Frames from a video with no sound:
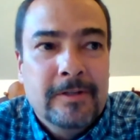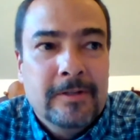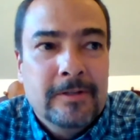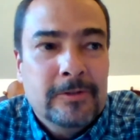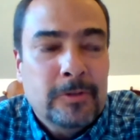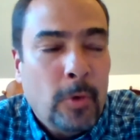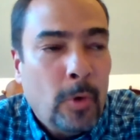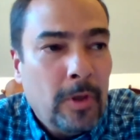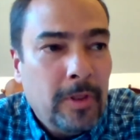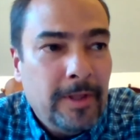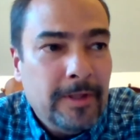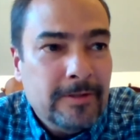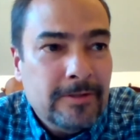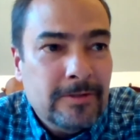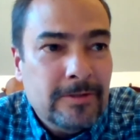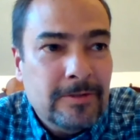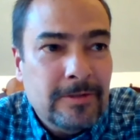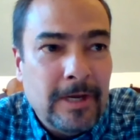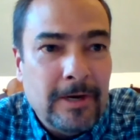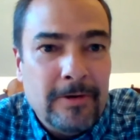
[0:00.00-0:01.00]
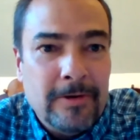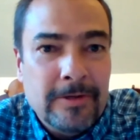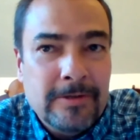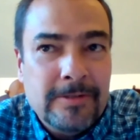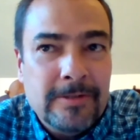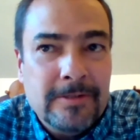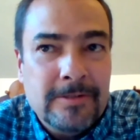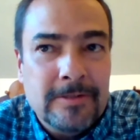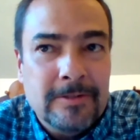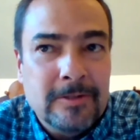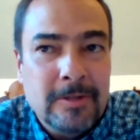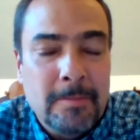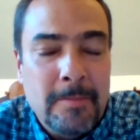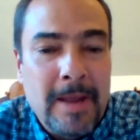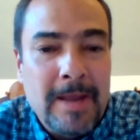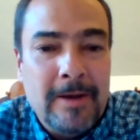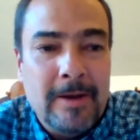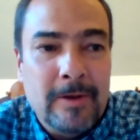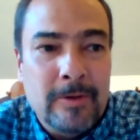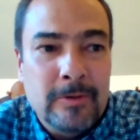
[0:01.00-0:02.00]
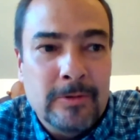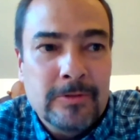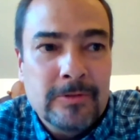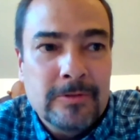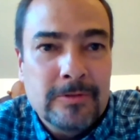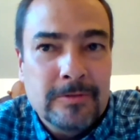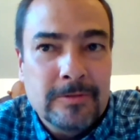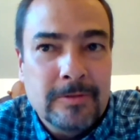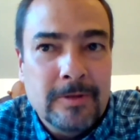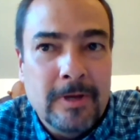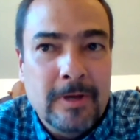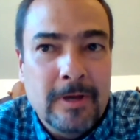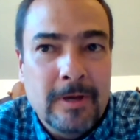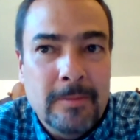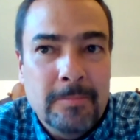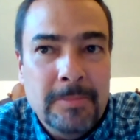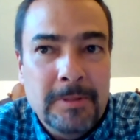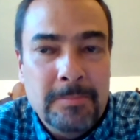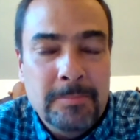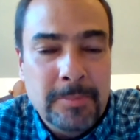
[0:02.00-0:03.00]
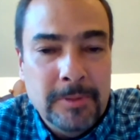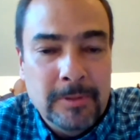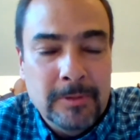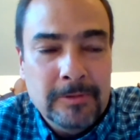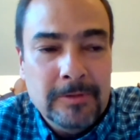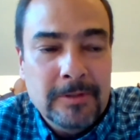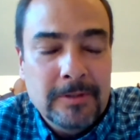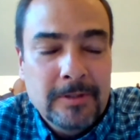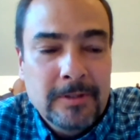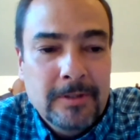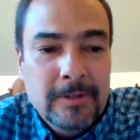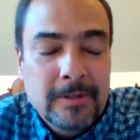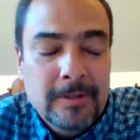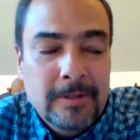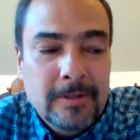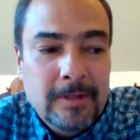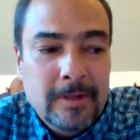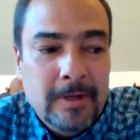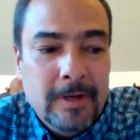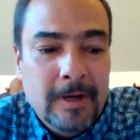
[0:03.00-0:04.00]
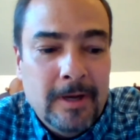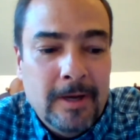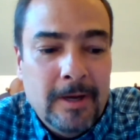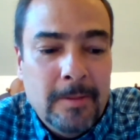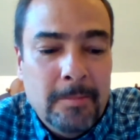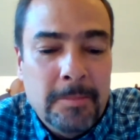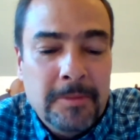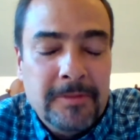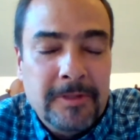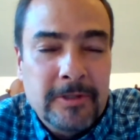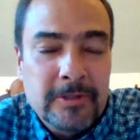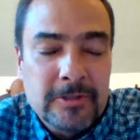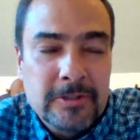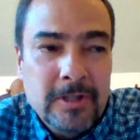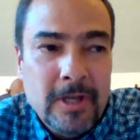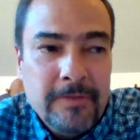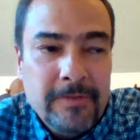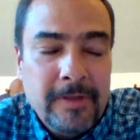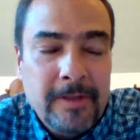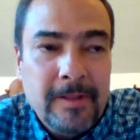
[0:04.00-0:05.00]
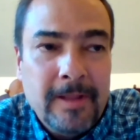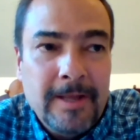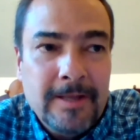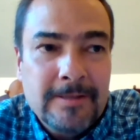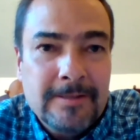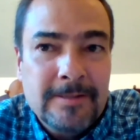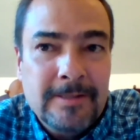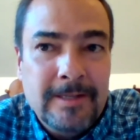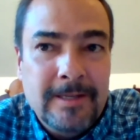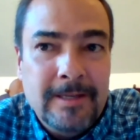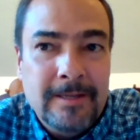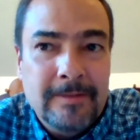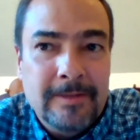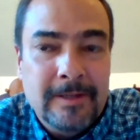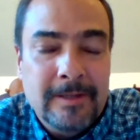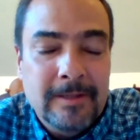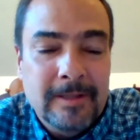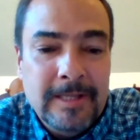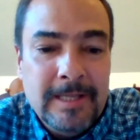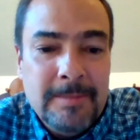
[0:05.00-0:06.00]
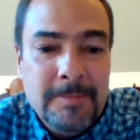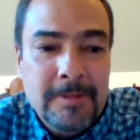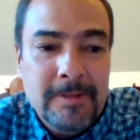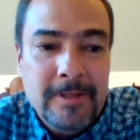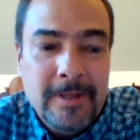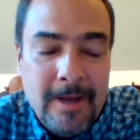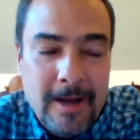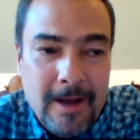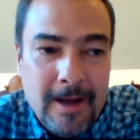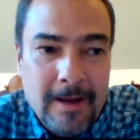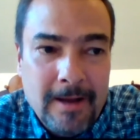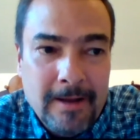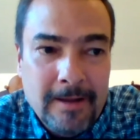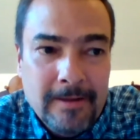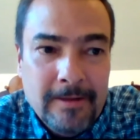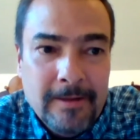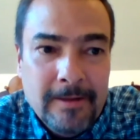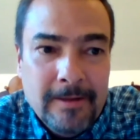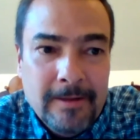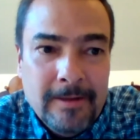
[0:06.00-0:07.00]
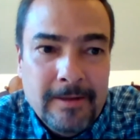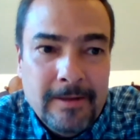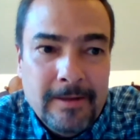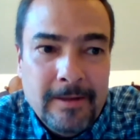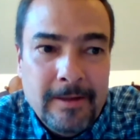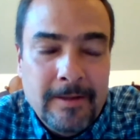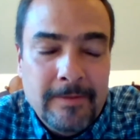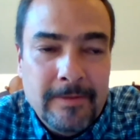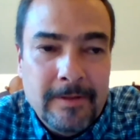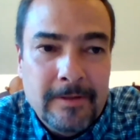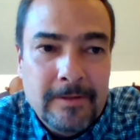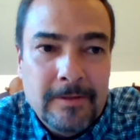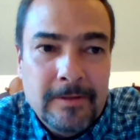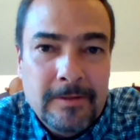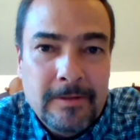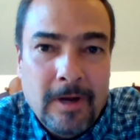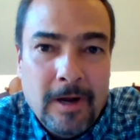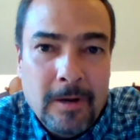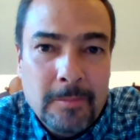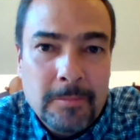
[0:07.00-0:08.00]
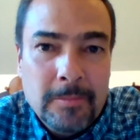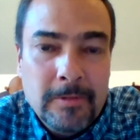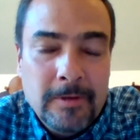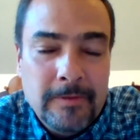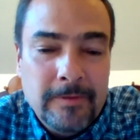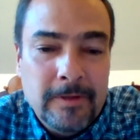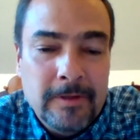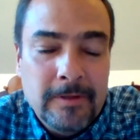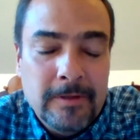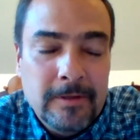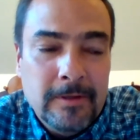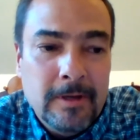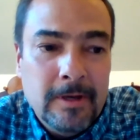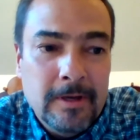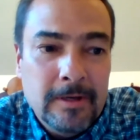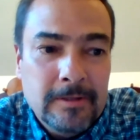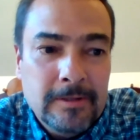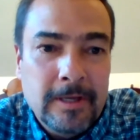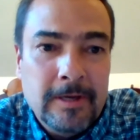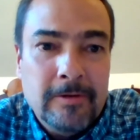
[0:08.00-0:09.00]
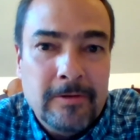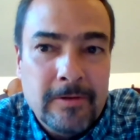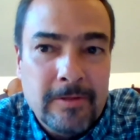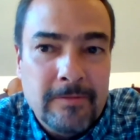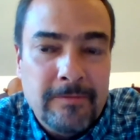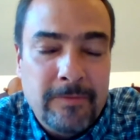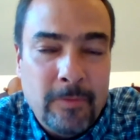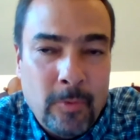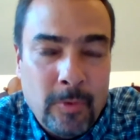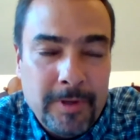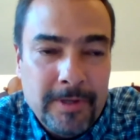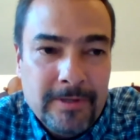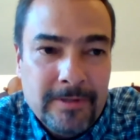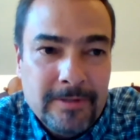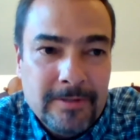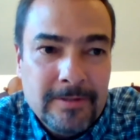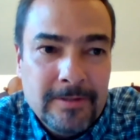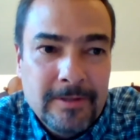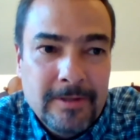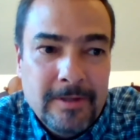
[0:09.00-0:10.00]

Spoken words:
toilets, terraces, and tomatoes be built, but there's nothing like seeing the gleam in the eye and the tenor of the voice